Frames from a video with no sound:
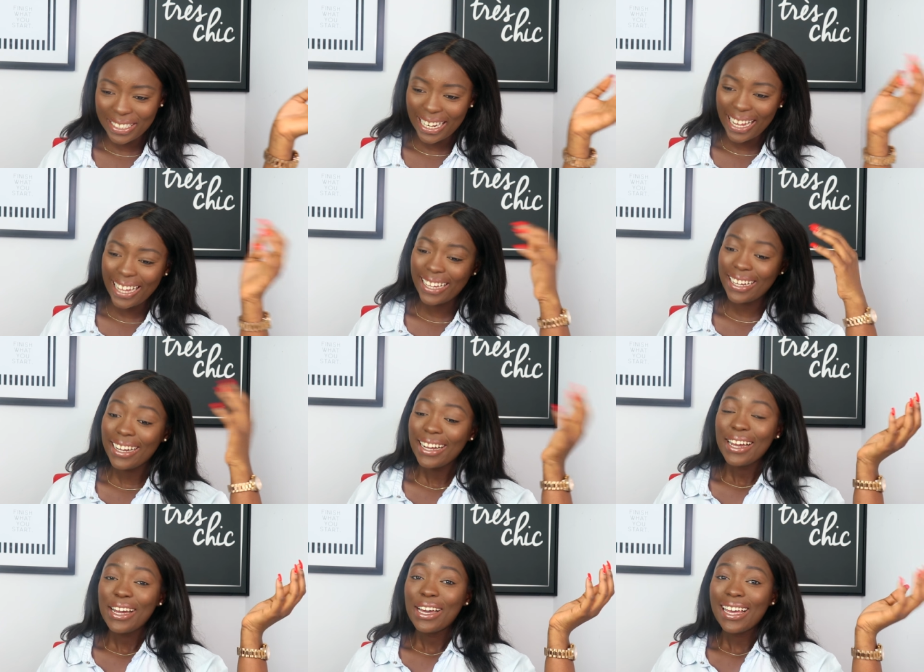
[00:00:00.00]
Like,
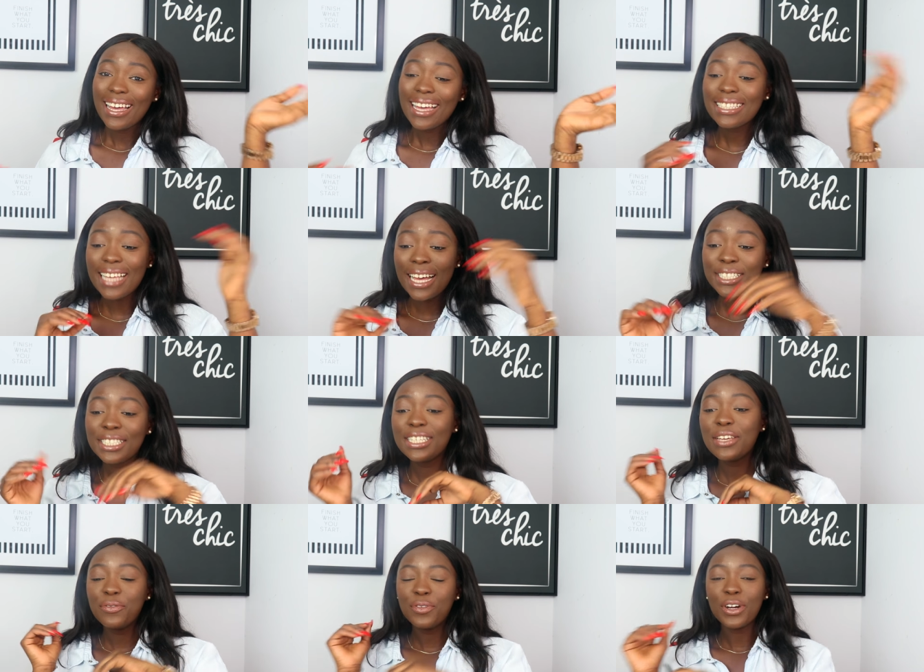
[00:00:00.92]
it's
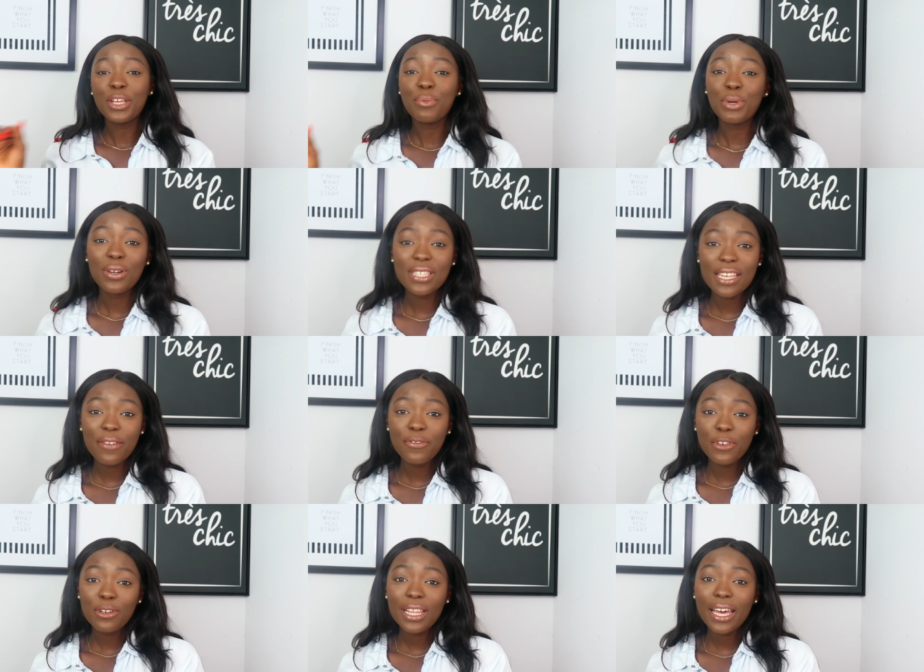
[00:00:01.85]
actually funny because I
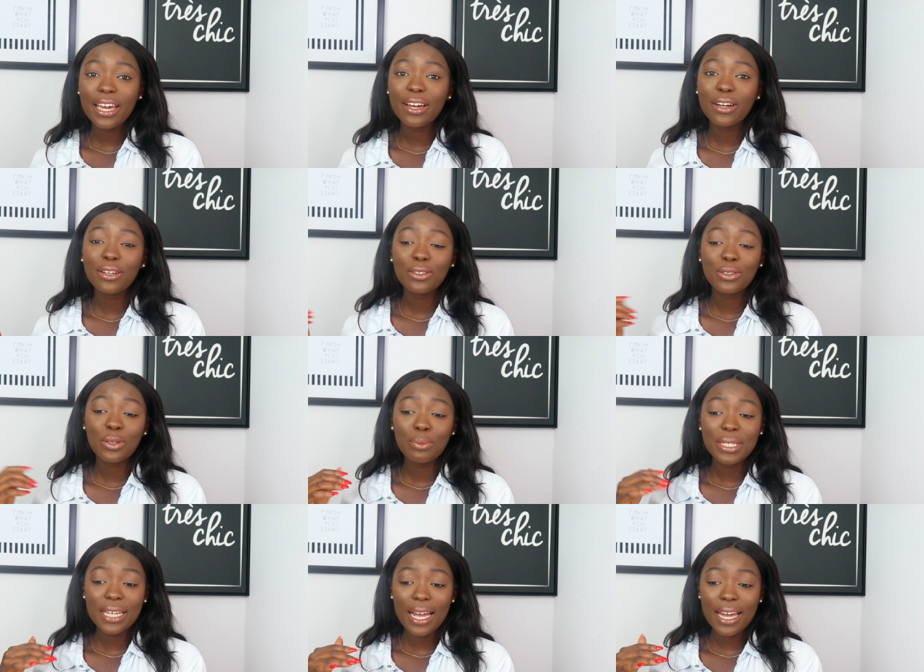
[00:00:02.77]
feel like
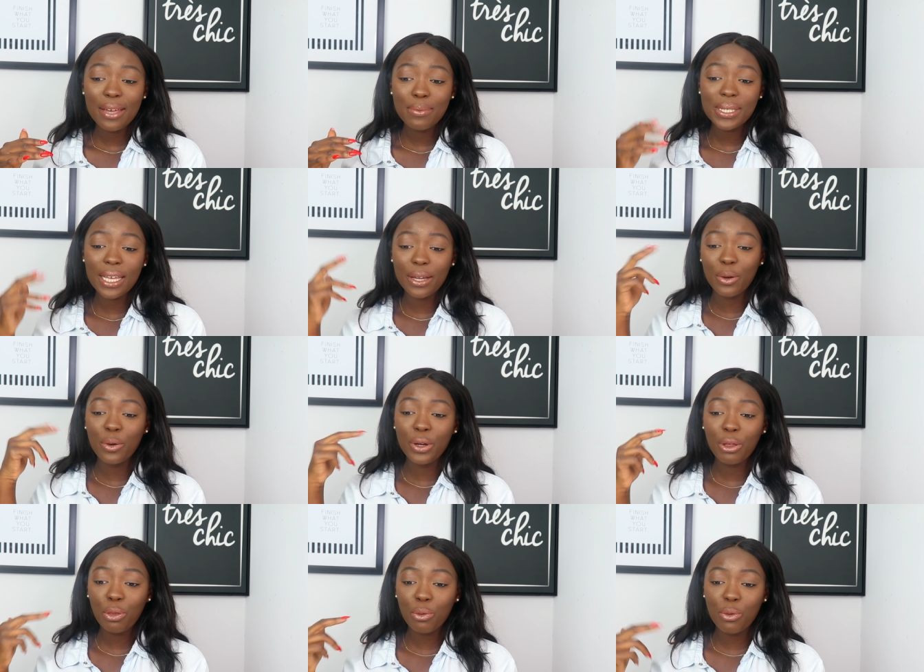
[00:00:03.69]
sometimes, like,
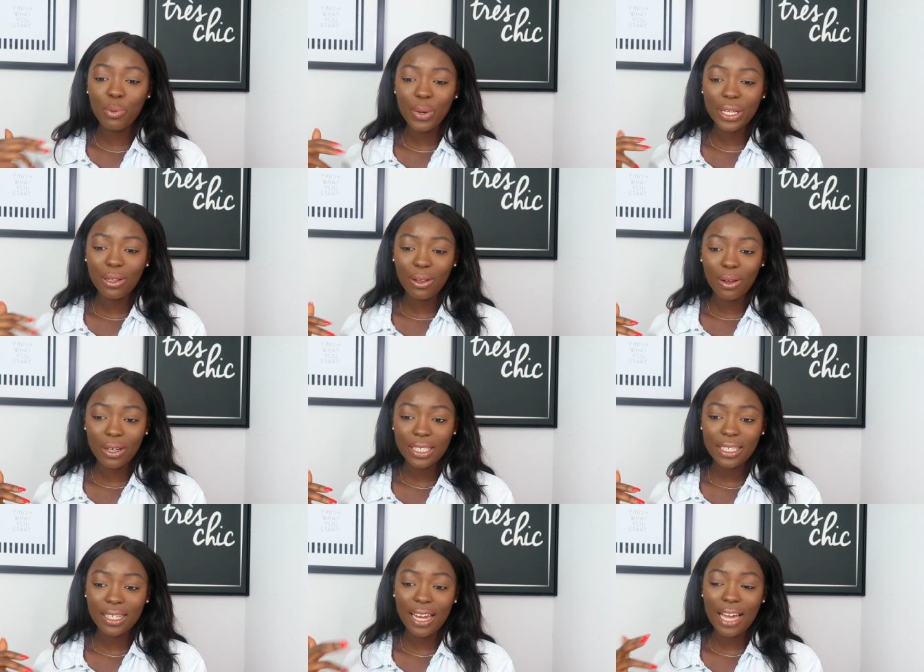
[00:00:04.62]
going through weight
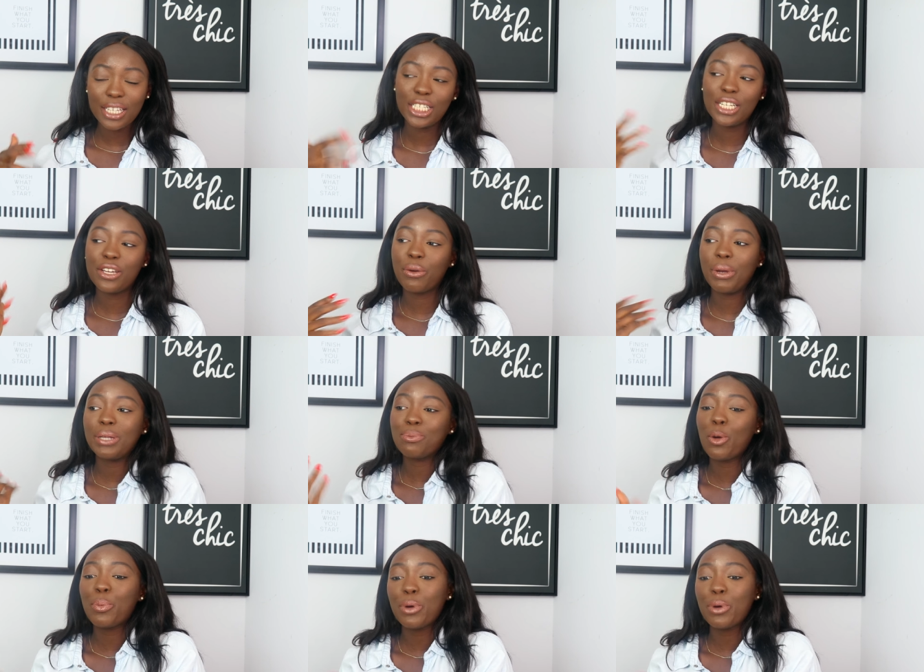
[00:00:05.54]
loss can actually create more